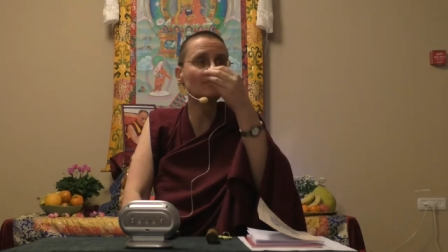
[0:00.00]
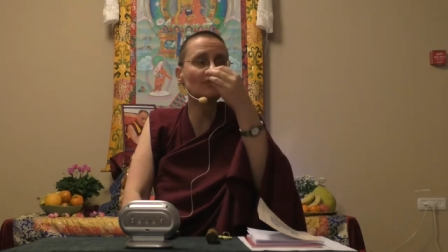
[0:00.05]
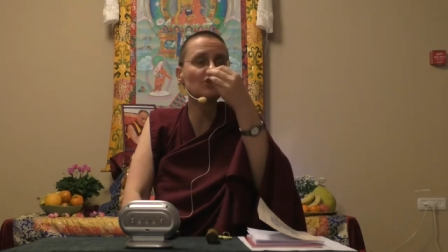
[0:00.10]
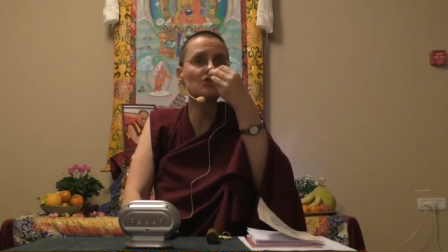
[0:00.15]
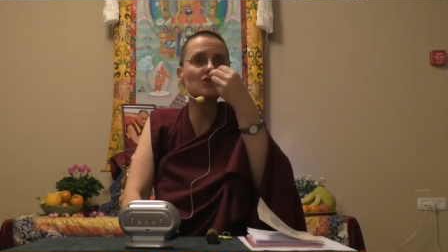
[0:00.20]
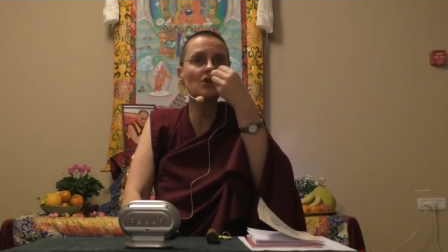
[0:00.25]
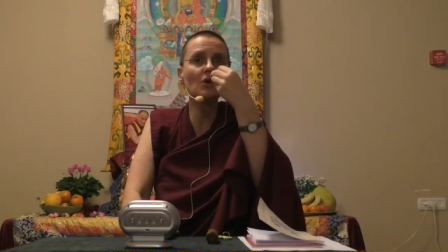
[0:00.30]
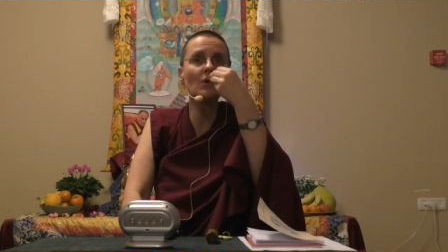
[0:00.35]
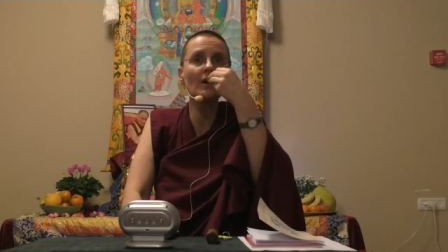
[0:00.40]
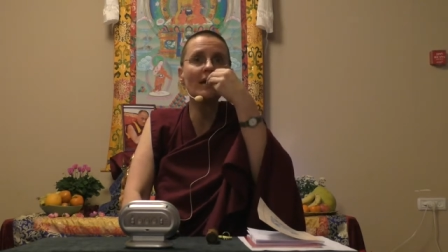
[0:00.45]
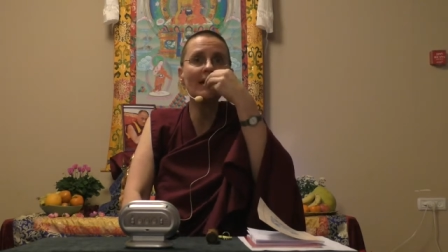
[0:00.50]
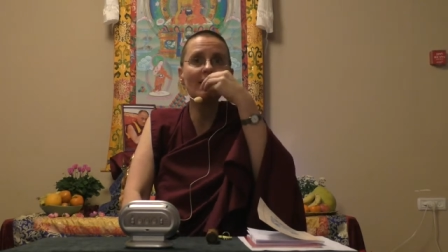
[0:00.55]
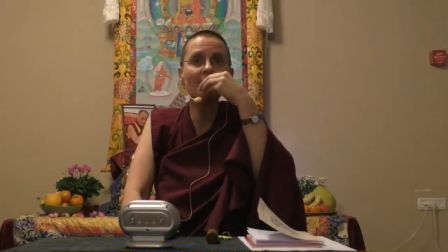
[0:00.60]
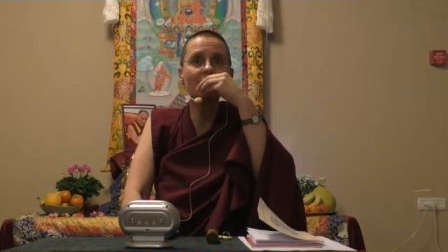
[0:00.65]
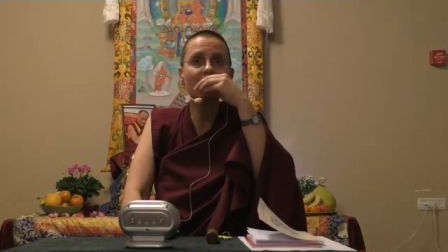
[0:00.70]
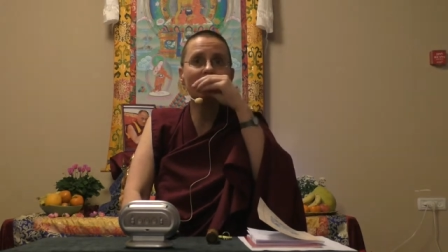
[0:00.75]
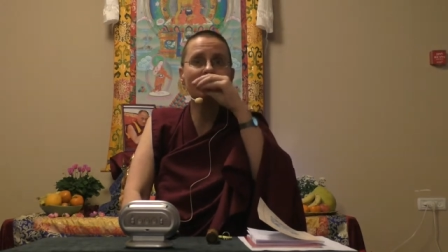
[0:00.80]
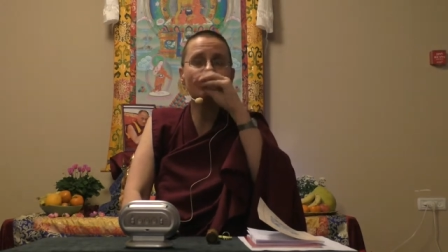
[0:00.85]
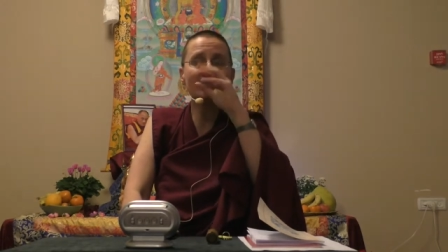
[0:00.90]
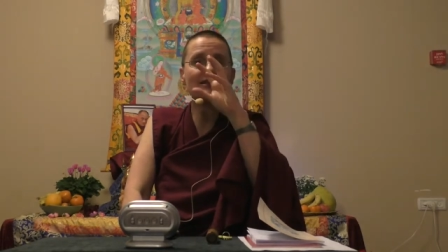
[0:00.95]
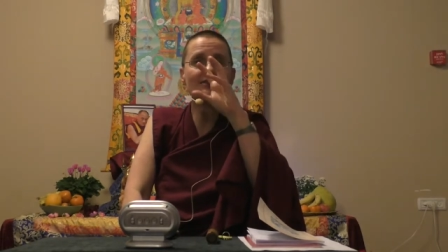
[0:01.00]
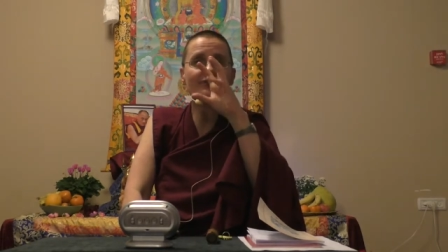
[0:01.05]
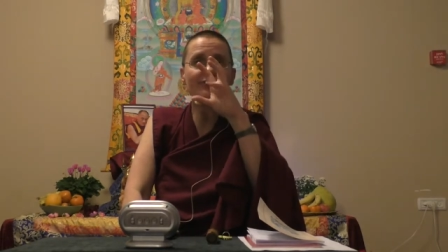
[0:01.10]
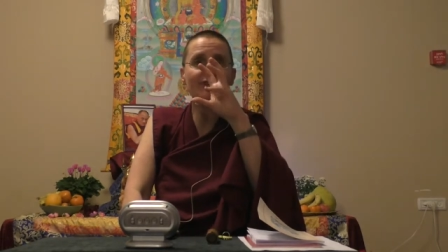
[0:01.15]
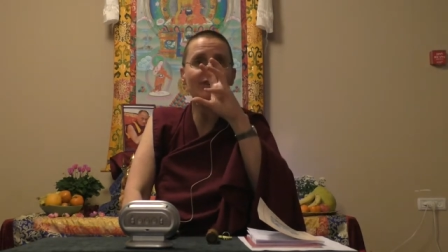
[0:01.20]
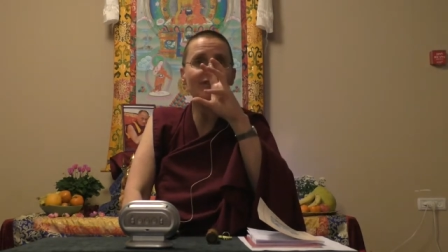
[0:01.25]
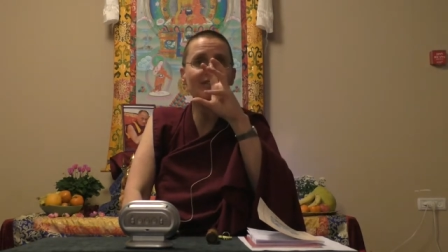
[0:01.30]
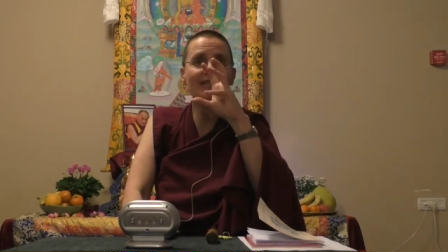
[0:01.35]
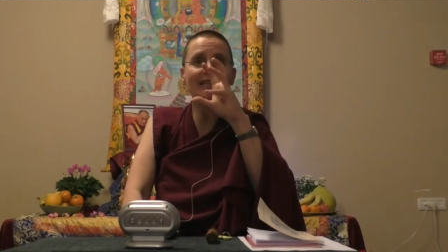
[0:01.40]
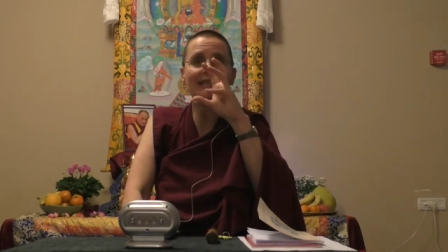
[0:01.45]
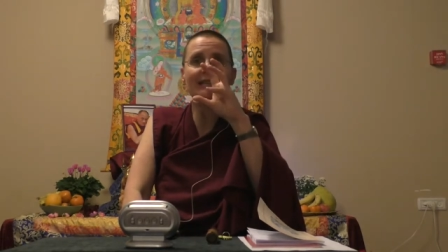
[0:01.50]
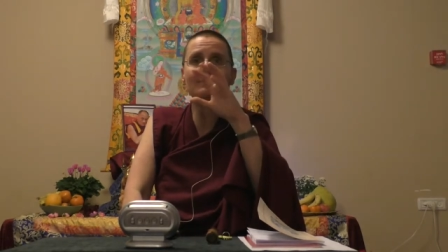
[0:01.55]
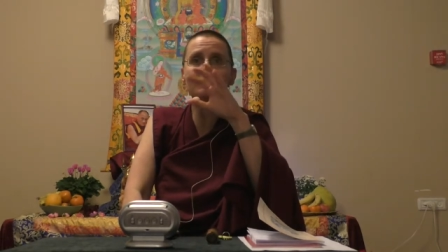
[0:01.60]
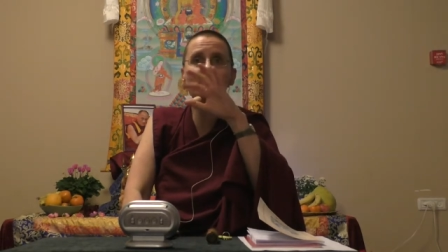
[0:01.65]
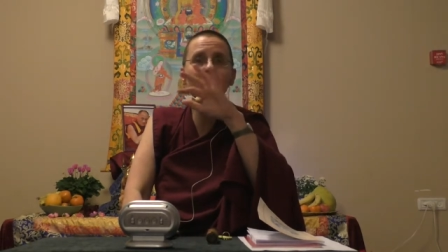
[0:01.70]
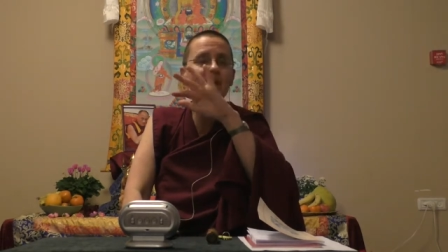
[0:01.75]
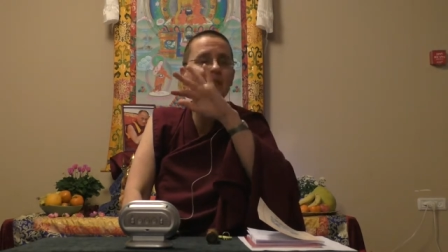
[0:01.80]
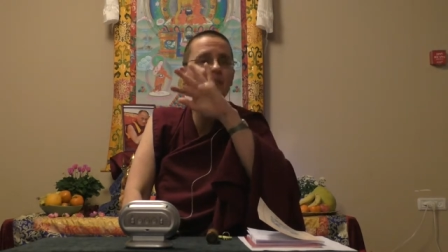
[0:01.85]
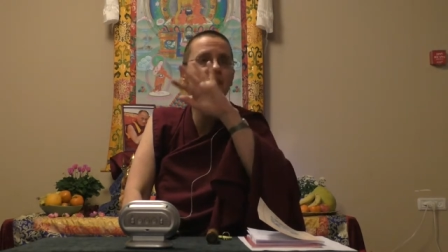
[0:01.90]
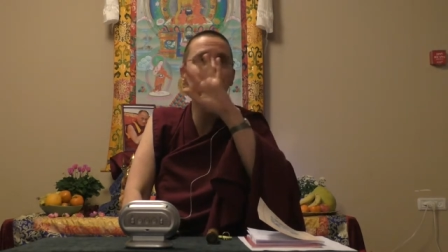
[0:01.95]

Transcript: So within this very subtle mind,